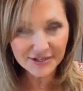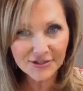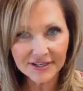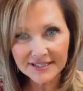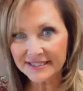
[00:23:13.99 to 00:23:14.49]

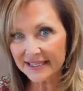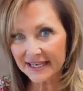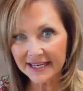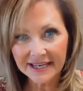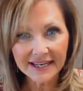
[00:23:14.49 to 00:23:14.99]
As you can
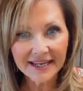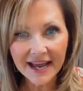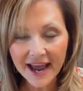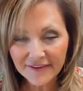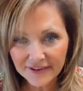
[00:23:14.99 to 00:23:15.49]
see,
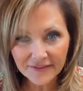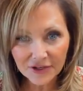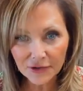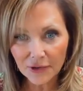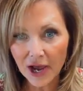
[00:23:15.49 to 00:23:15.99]
I've
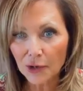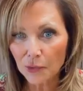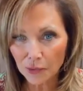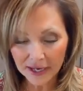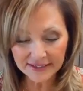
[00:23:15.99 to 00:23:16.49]
given you a
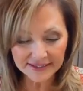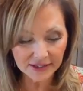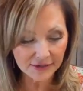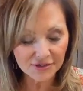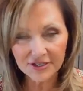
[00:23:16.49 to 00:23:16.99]
great
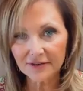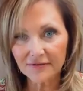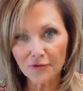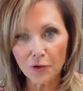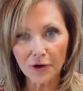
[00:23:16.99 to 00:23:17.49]

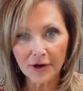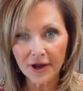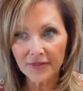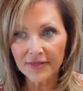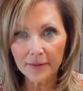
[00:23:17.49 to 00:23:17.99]
solution for